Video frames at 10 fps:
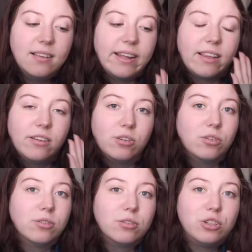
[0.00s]
like
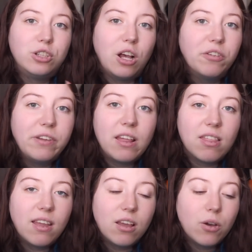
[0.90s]
little shelving
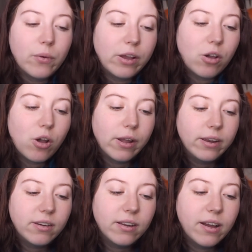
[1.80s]
thing going
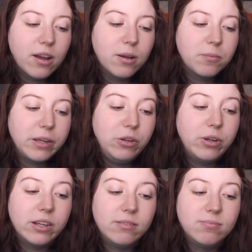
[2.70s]
on, that you
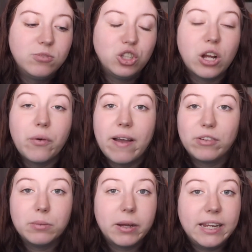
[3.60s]
can show
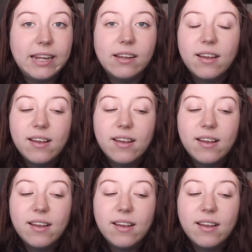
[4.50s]
everybody